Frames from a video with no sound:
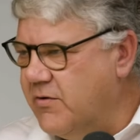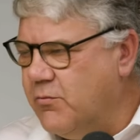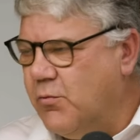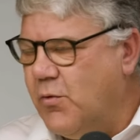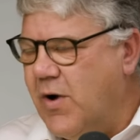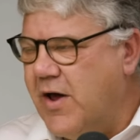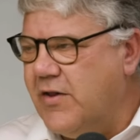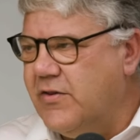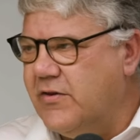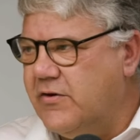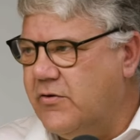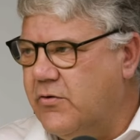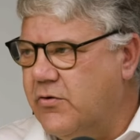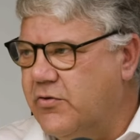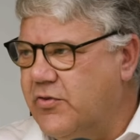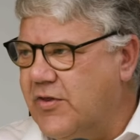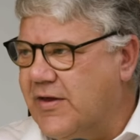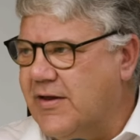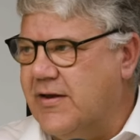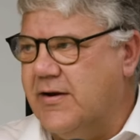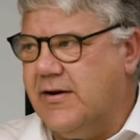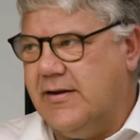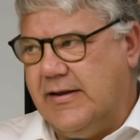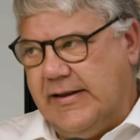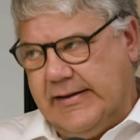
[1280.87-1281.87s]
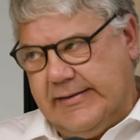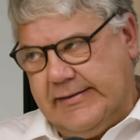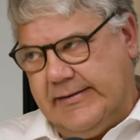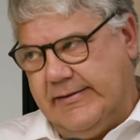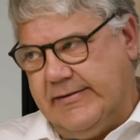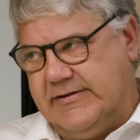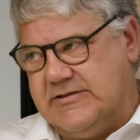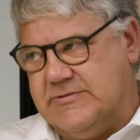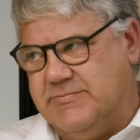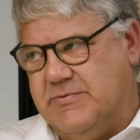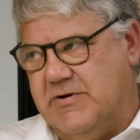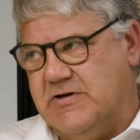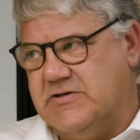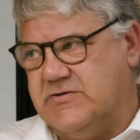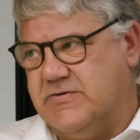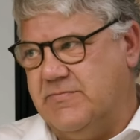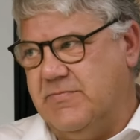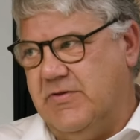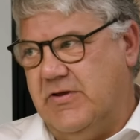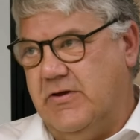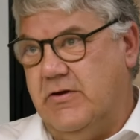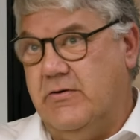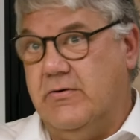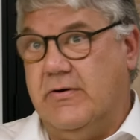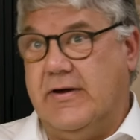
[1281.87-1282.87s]
And one good thing, and again, the experience
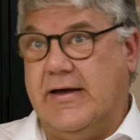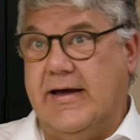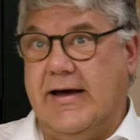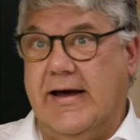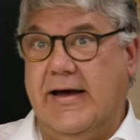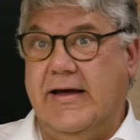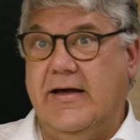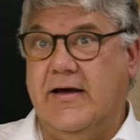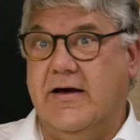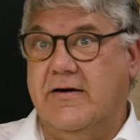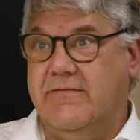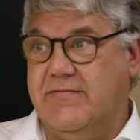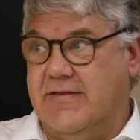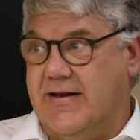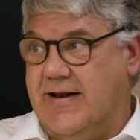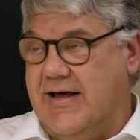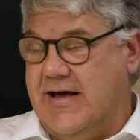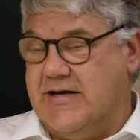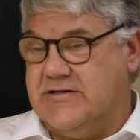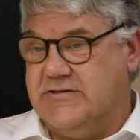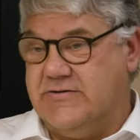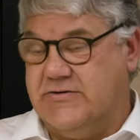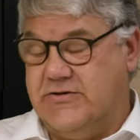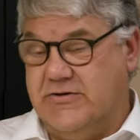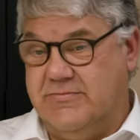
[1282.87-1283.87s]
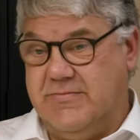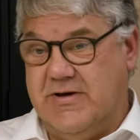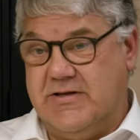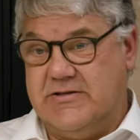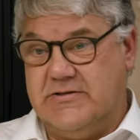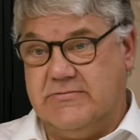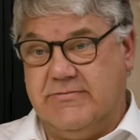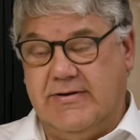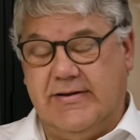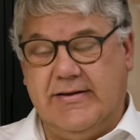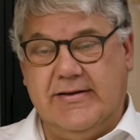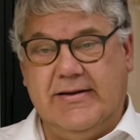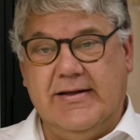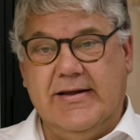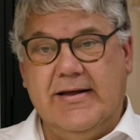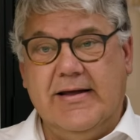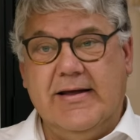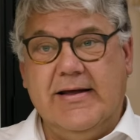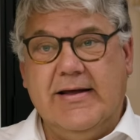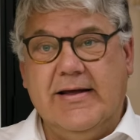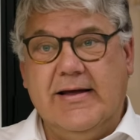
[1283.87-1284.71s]
from the UK over the last 2 months when